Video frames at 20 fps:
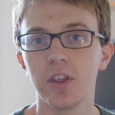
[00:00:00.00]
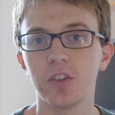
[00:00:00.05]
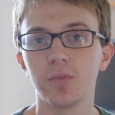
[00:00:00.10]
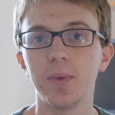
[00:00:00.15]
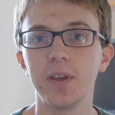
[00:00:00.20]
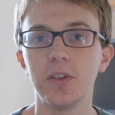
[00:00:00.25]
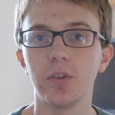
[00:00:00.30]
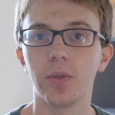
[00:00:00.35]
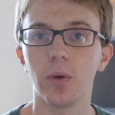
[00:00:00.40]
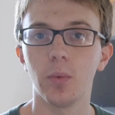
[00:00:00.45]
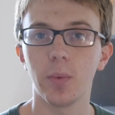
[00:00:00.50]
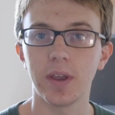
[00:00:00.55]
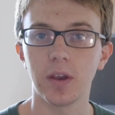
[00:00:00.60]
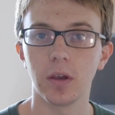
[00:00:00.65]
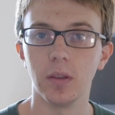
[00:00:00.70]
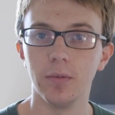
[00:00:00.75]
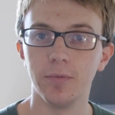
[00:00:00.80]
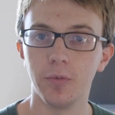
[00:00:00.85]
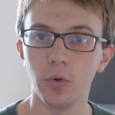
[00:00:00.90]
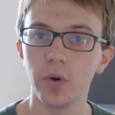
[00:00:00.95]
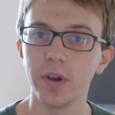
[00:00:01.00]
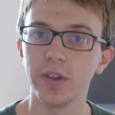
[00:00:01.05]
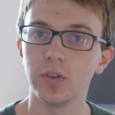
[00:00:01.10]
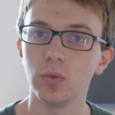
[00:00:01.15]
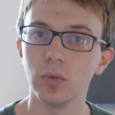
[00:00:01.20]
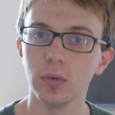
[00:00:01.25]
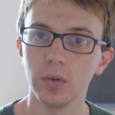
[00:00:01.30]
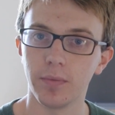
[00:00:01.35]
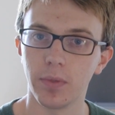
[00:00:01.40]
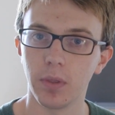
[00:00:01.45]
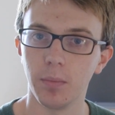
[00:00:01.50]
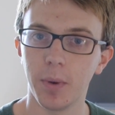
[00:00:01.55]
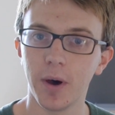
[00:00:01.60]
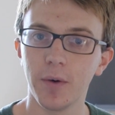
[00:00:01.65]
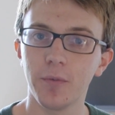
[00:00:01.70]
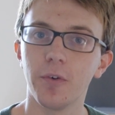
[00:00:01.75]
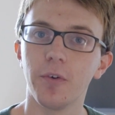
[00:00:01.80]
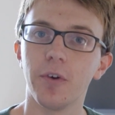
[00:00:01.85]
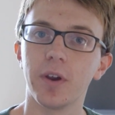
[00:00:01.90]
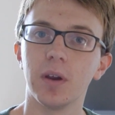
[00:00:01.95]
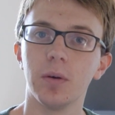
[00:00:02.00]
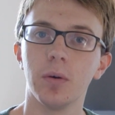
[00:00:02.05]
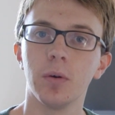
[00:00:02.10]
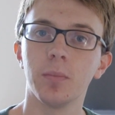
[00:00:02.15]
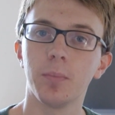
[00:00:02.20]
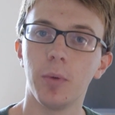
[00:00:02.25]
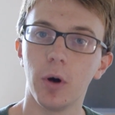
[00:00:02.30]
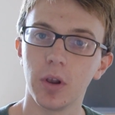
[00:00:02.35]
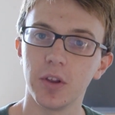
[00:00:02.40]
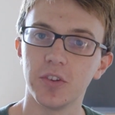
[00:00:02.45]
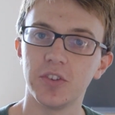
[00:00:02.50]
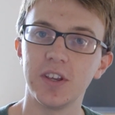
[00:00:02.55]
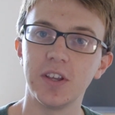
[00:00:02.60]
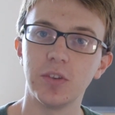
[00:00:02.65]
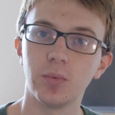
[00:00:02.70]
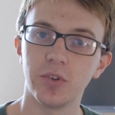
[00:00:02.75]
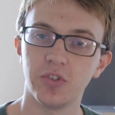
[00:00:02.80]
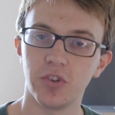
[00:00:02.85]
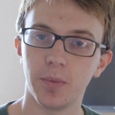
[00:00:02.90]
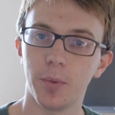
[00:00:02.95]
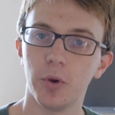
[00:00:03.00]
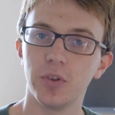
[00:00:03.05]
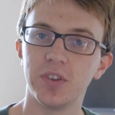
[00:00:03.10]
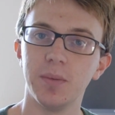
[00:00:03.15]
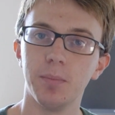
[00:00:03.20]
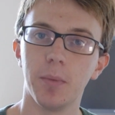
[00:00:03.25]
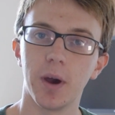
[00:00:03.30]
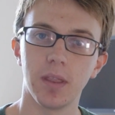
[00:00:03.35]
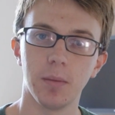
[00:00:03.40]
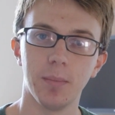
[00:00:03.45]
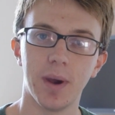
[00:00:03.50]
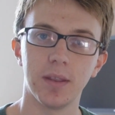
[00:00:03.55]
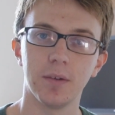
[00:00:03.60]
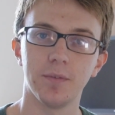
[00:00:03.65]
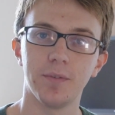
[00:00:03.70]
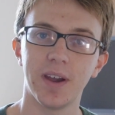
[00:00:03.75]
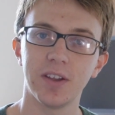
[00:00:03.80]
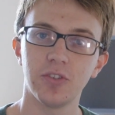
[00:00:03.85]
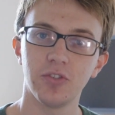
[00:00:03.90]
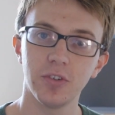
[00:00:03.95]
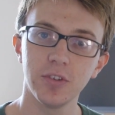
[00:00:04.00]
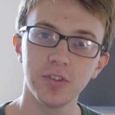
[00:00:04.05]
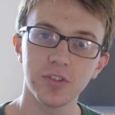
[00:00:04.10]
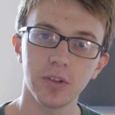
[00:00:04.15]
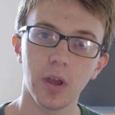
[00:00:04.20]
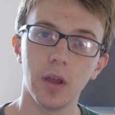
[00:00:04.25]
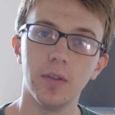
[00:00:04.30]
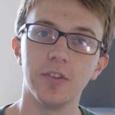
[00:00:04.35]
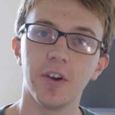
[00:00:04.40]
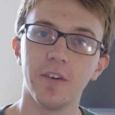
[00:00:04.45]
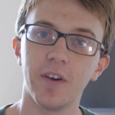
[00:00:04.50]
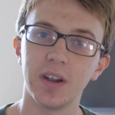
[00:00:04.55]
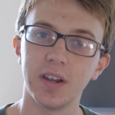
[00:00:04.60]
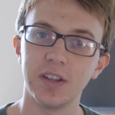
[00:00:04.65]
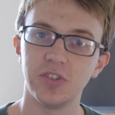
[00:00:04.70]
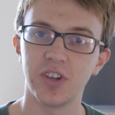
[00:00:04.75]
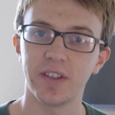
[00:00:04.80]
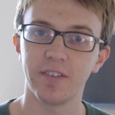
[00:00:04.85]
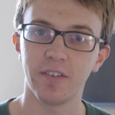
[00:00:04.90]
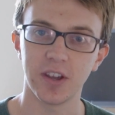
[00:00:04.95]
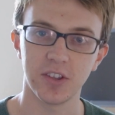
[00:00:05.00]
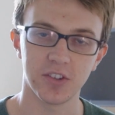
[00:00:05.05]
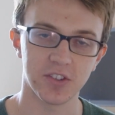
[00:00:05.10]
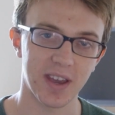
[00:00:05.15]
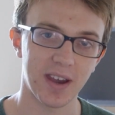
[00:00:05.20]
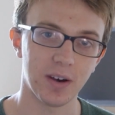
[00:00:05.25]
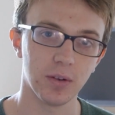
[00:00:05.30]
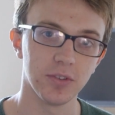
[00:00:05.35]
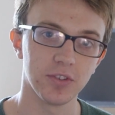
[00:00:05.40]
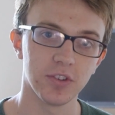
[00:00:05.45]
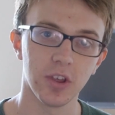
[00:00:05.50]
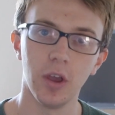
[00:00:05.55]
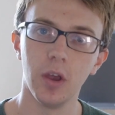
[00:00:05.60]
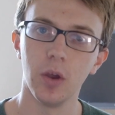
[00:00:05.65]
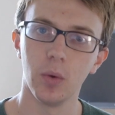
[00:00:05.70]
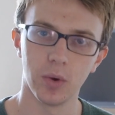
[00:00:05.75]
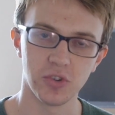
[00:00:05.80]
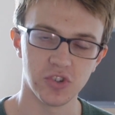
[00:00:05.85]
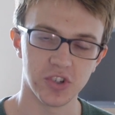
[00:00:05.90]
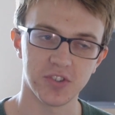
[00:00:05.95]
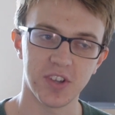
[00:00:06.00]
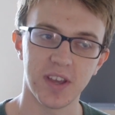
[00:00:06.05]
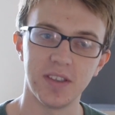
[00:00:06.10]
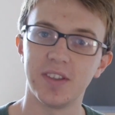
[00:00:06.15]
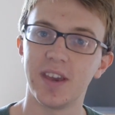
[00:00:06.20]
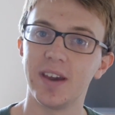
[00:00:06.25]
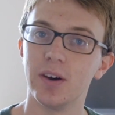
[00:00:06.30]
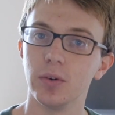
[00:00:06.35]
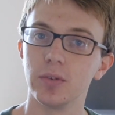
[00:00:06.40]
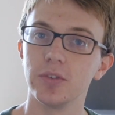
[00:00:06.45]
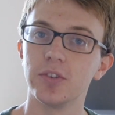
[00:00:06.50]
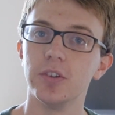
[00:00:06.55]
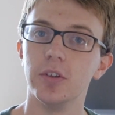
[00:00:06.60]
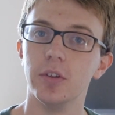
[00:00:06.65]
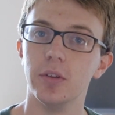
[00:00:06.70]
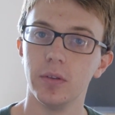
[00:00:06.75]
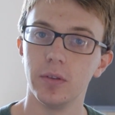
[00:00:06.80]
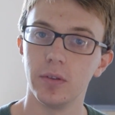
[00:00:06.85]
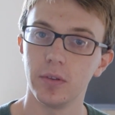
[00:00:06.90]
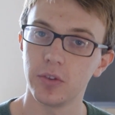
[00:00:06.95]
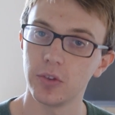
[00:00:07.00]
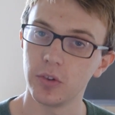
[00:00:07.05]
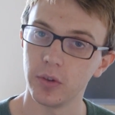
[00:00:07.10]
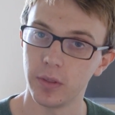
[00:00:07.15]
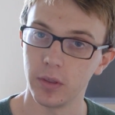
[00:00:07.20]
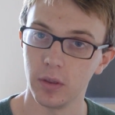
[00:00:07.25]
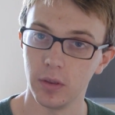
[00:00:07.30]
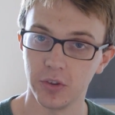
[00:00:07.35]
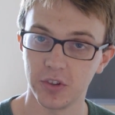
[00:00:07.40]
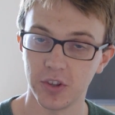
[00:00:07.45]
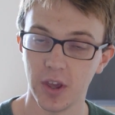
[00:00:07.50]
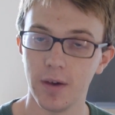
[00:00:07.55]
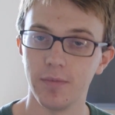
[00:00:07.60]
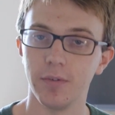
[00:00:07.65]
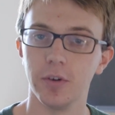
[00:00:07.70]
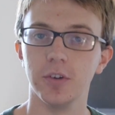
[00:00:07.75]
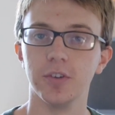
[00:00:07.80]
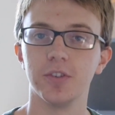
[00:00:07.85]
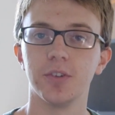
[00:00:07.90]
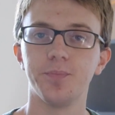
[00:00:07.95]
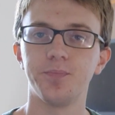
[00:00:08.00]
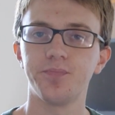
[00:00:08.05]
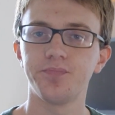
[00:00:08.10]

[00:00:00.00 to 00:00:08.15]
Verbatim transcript: This means that we can avoid all of the buffering policies which are put in by the manufacturers and directly generate sounds which are sent out to, to the servos.